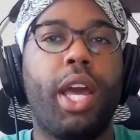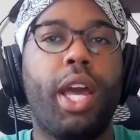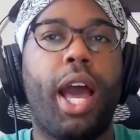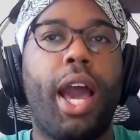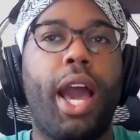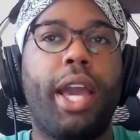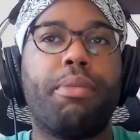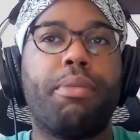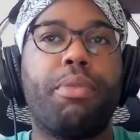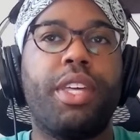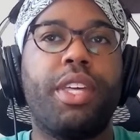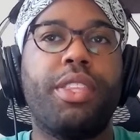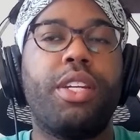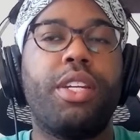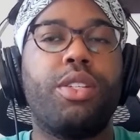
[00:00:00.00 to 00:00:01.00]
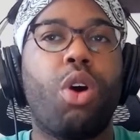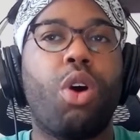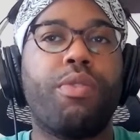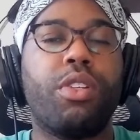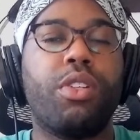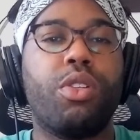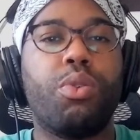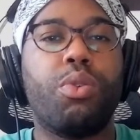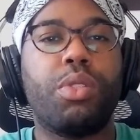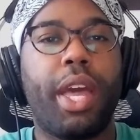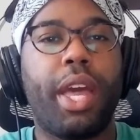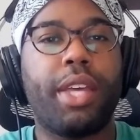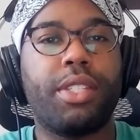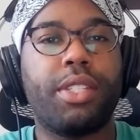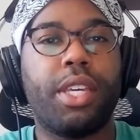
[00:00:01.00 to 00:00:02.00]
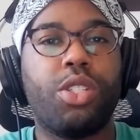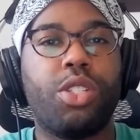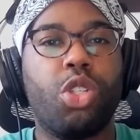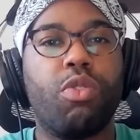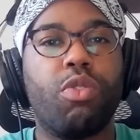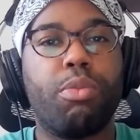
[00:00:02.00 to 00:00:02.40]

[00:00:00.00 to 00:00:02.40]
I think that it is often used as a silver